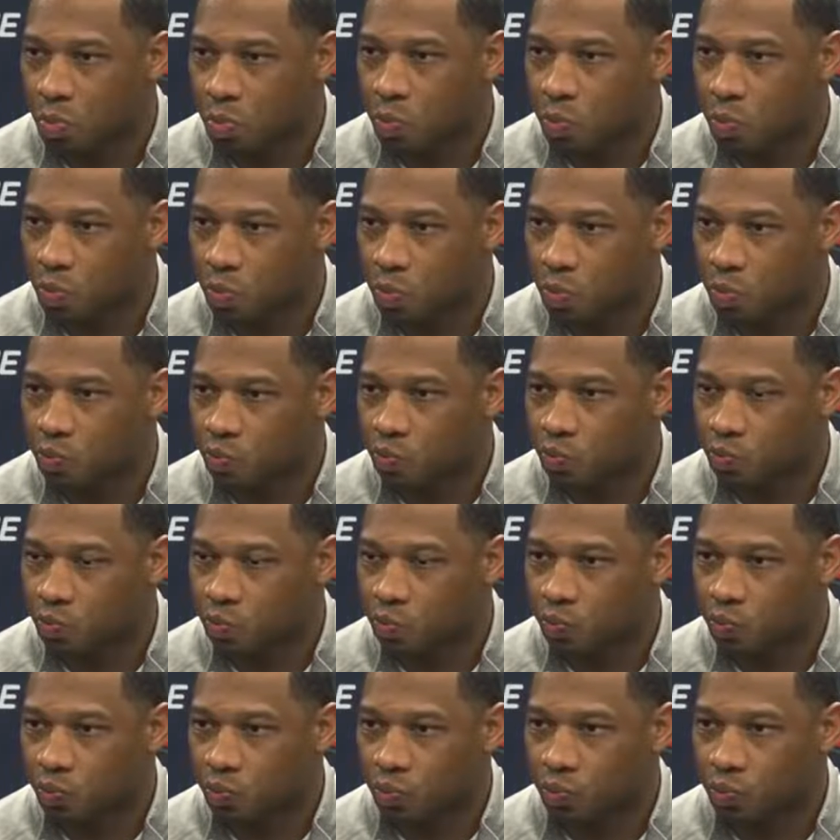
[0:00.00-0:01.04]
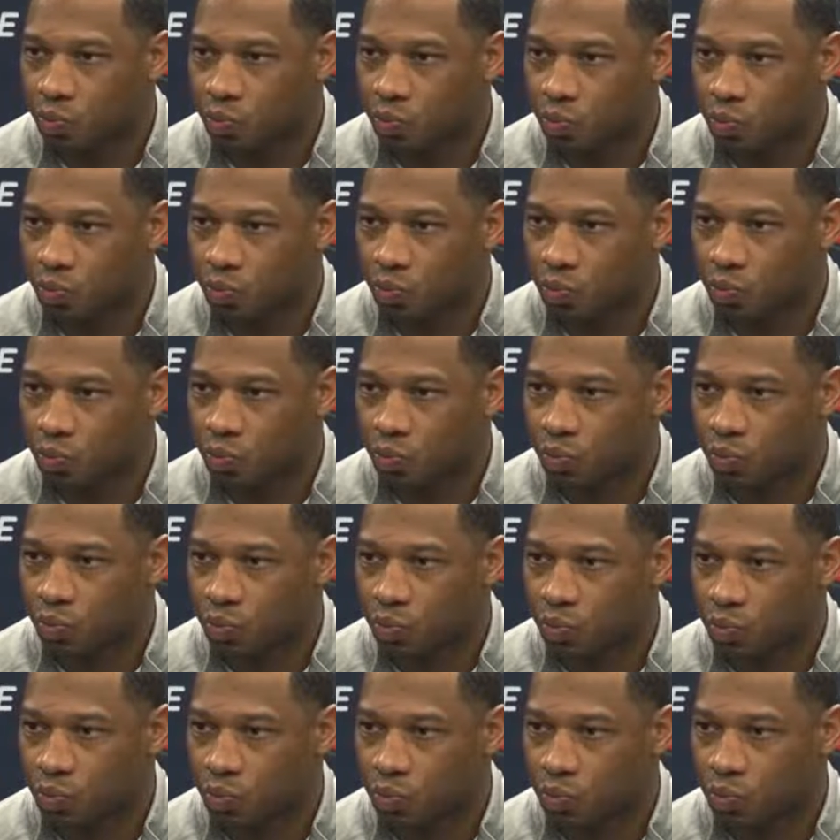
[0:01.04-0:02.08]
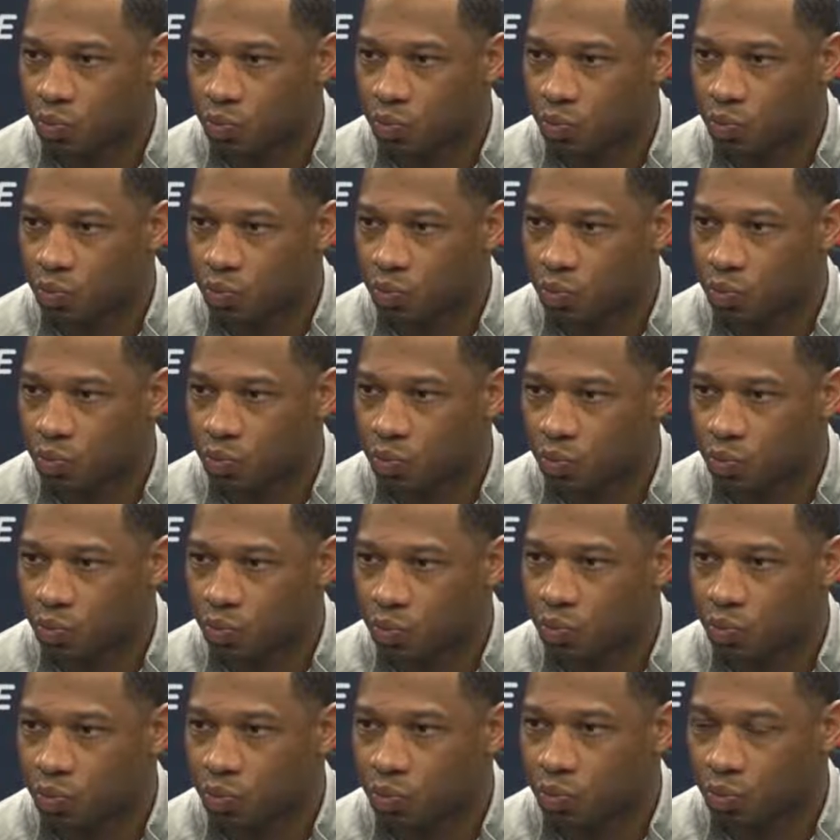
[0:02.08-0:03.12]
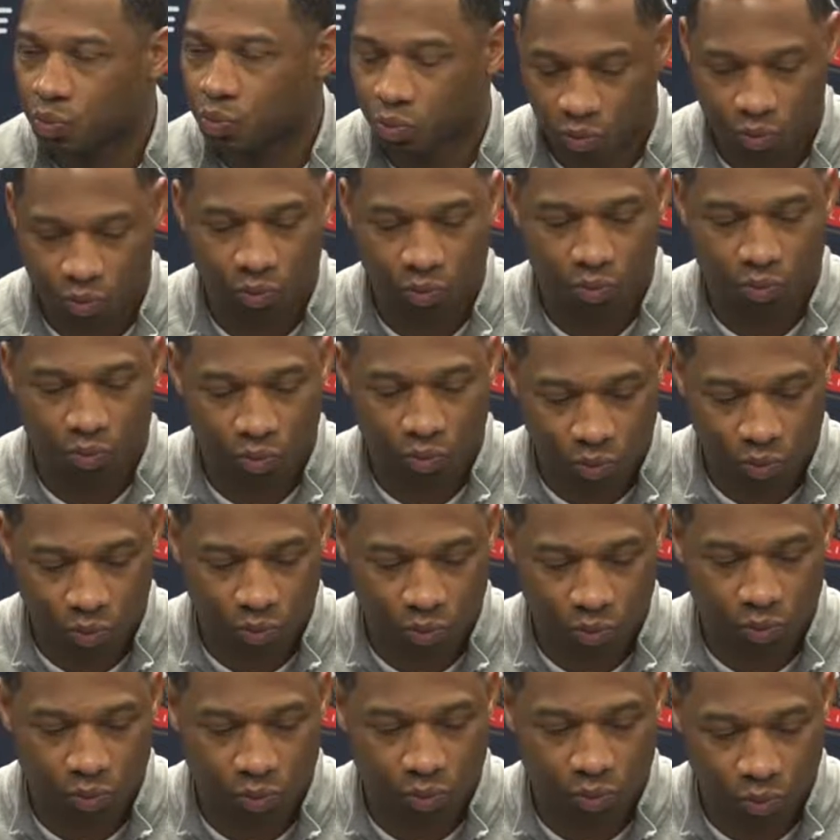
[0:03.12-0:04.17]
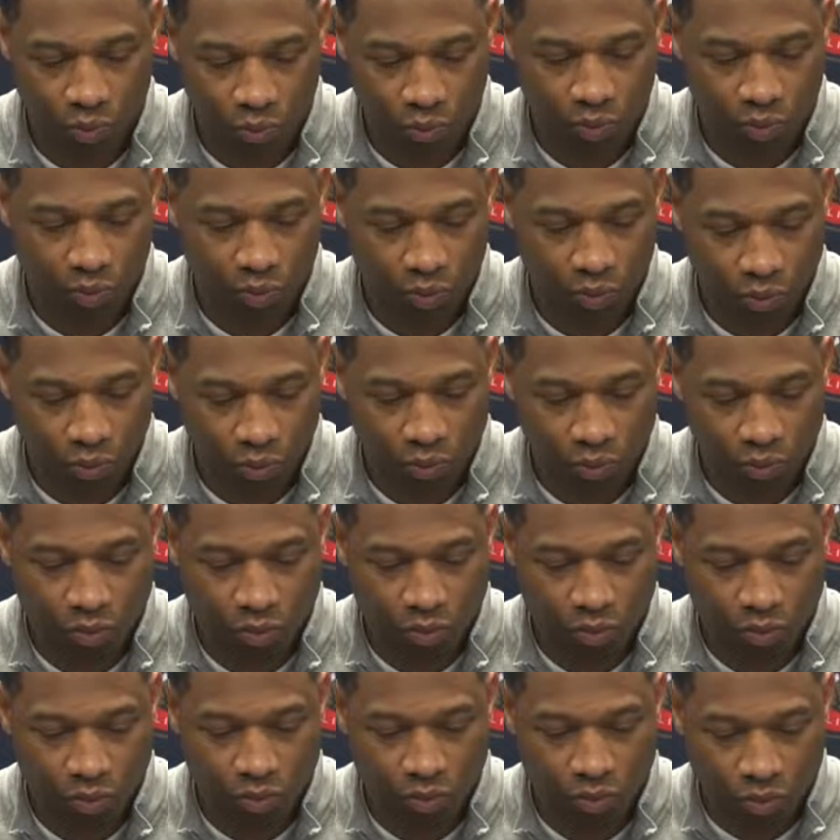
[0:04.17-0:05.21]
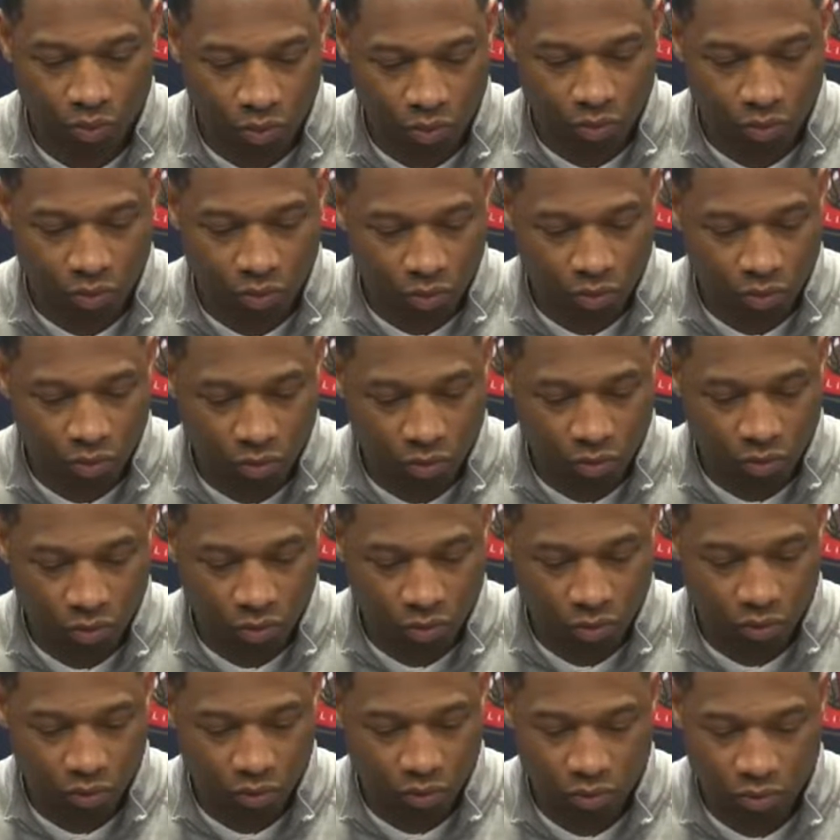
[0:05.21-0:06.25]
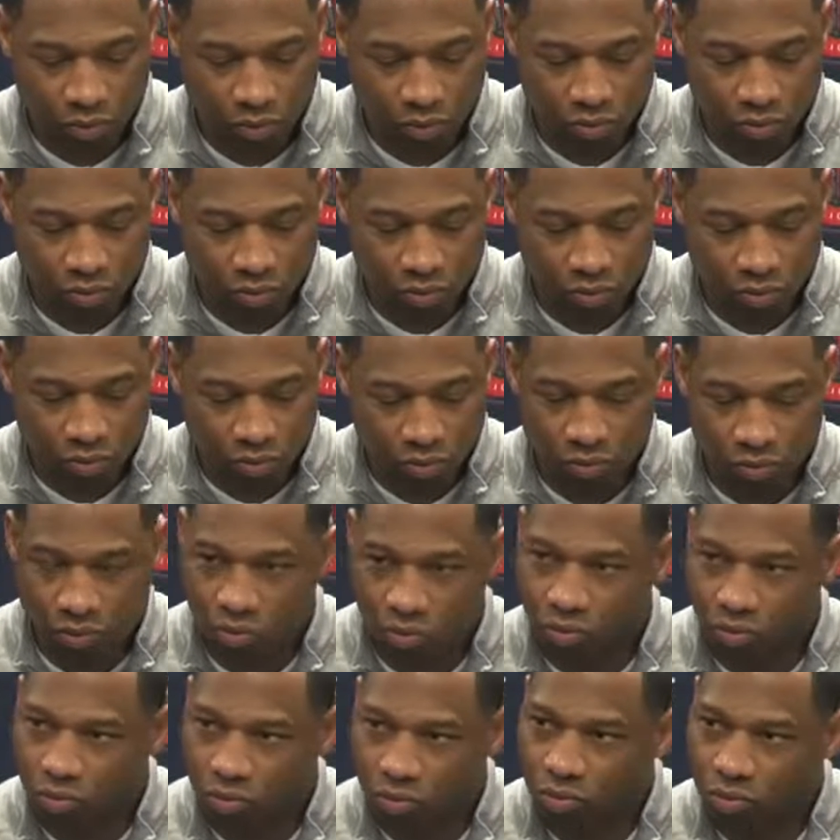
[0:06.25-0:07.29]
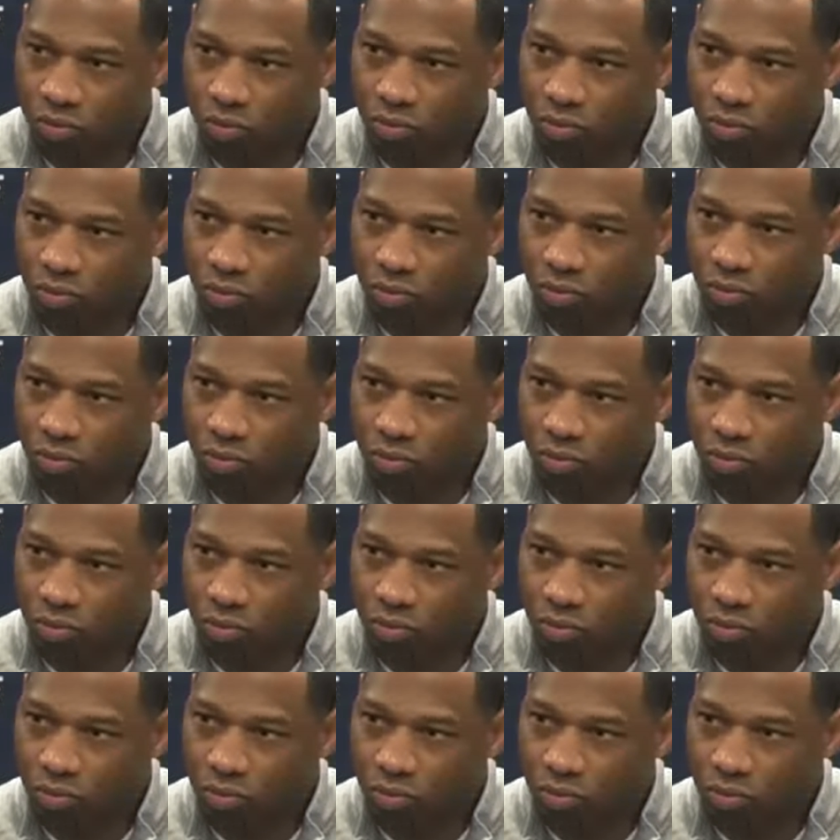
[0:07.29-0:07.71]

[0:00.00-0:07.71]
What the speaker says: (silence)